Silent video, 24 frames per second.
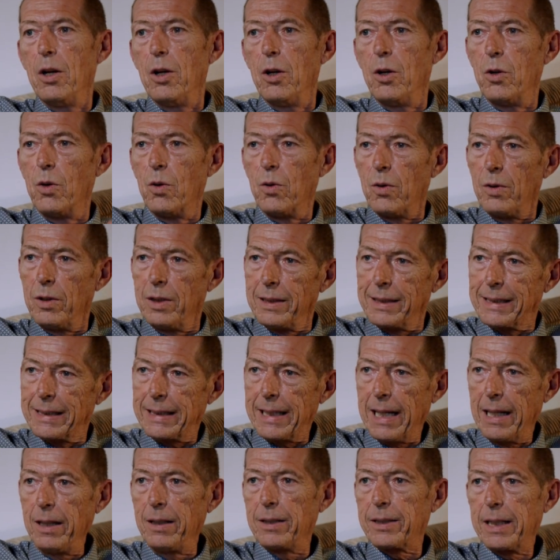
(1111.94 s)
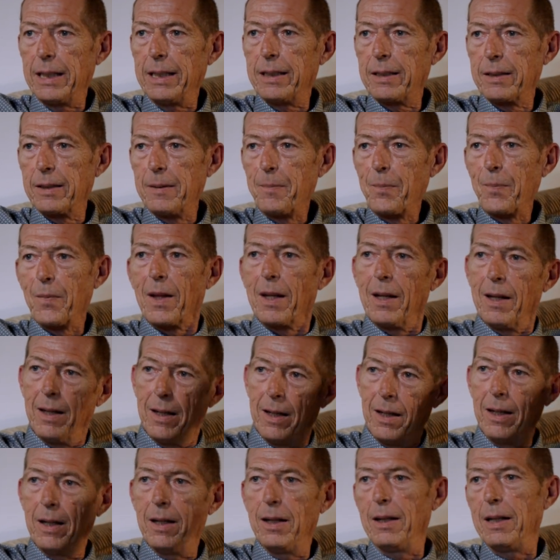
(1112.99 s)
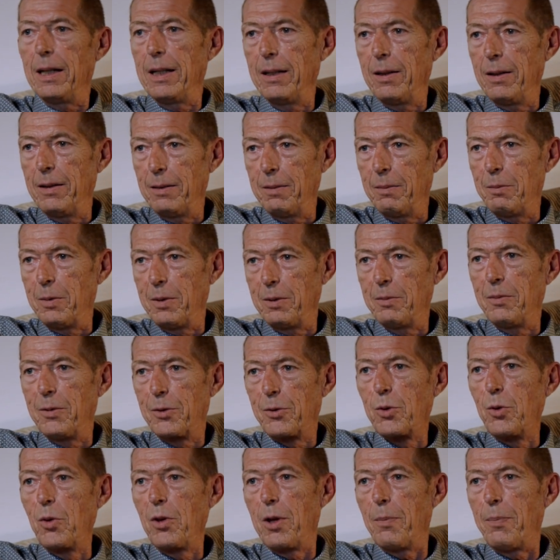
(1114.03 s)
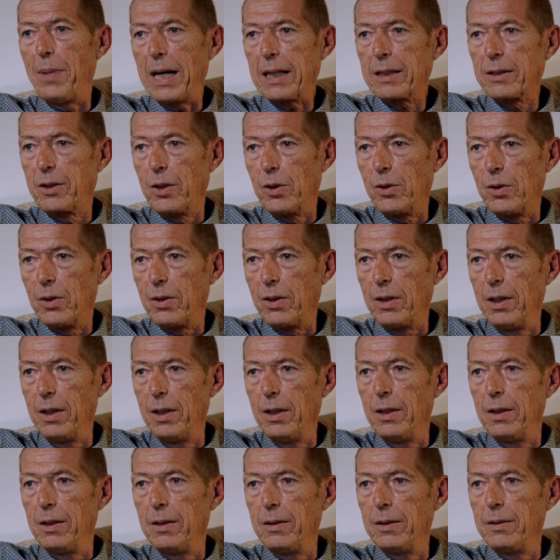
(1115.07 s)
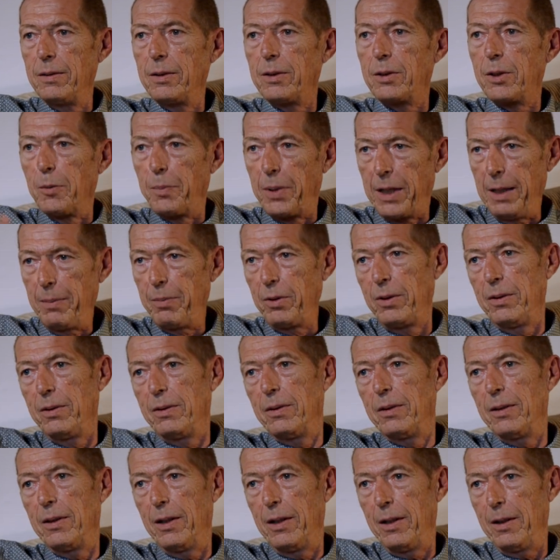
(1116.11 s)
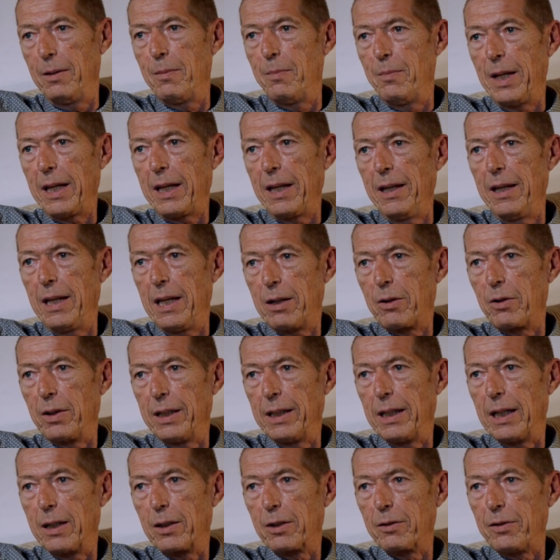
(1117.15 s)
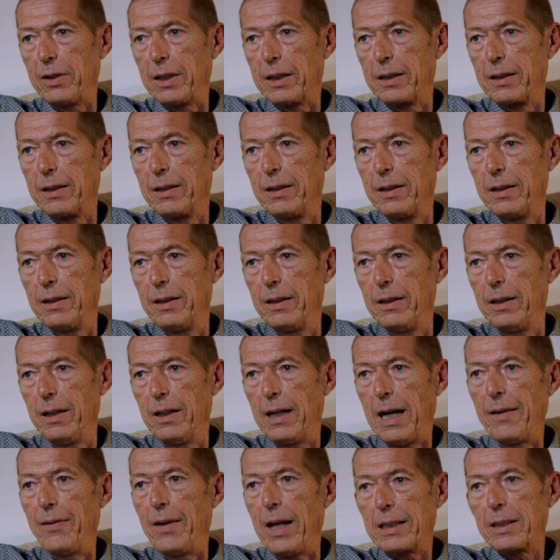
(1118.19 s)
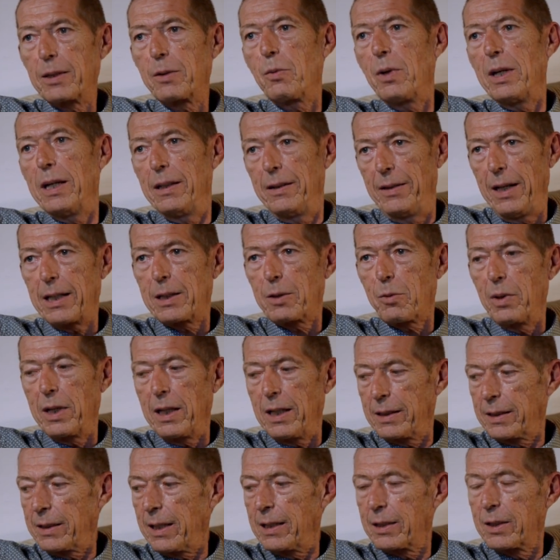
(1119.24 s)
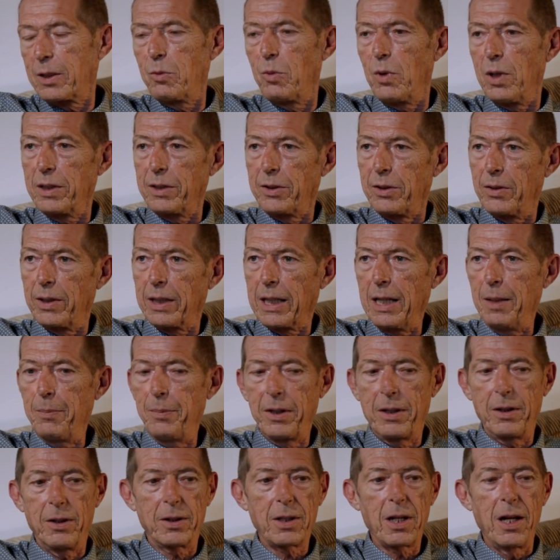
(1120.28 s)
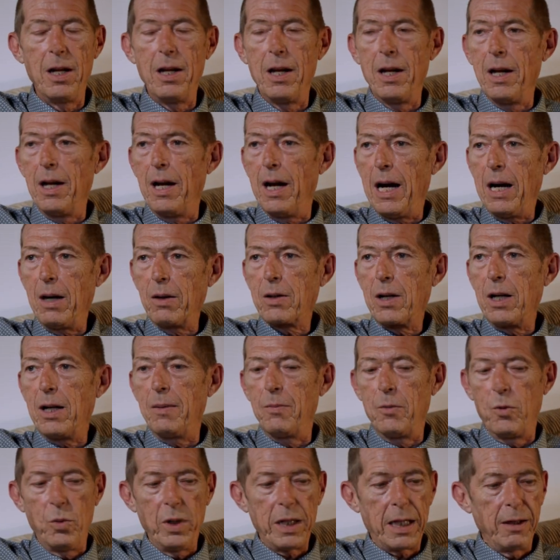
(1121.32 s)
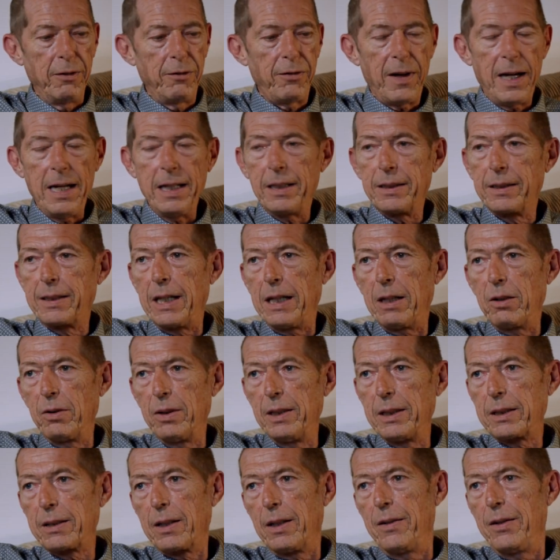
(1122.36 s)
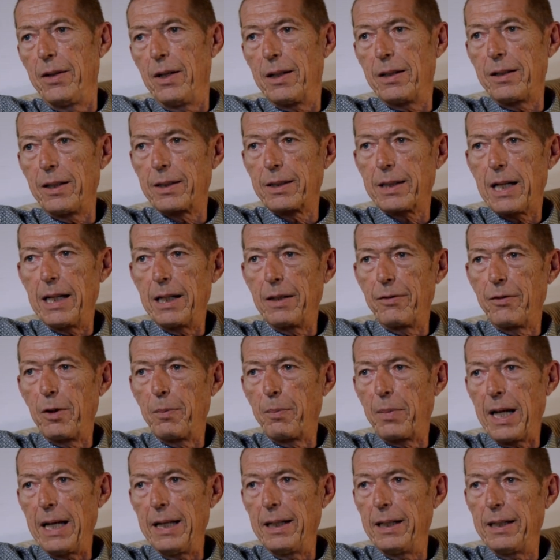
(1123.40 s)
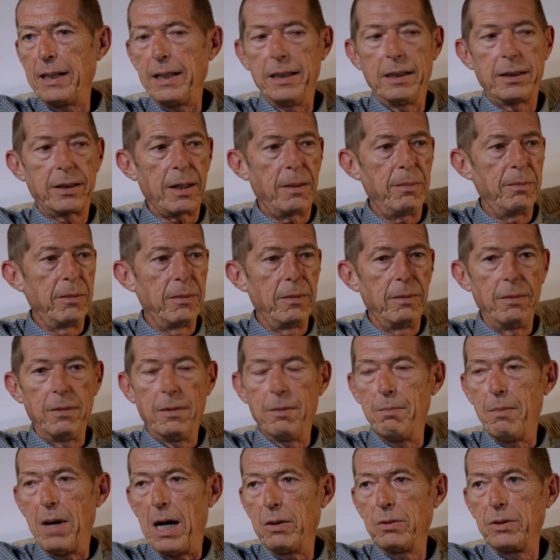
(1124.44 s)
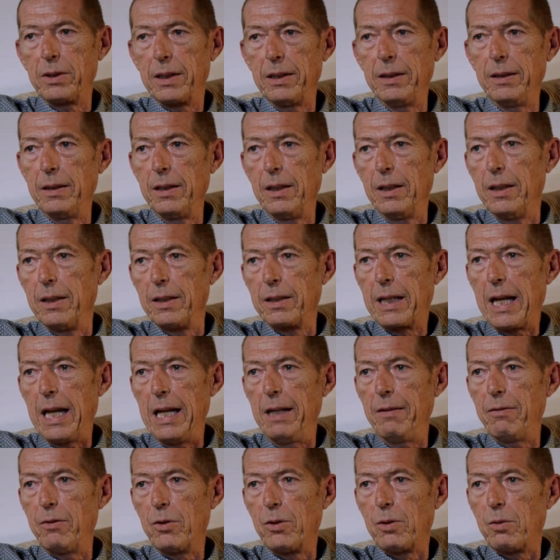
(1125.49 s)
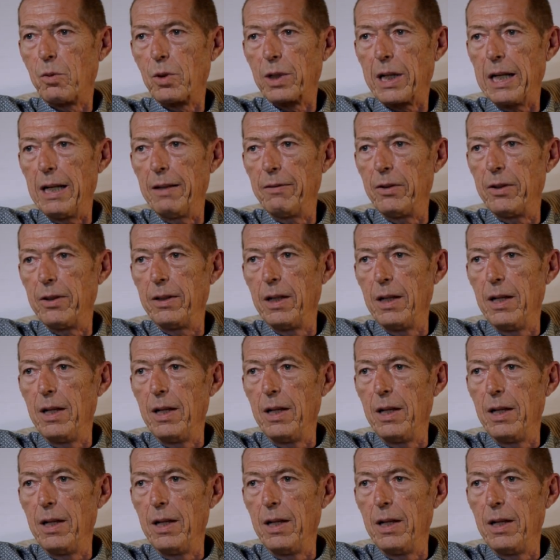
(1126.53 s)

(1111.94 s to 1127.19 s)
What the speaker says: who sells it through the back door to people making heroin out of it. And that's when I start to wonder again, because how come we can find a terrorist on the other side of the planet in some mountain, cave or whatever,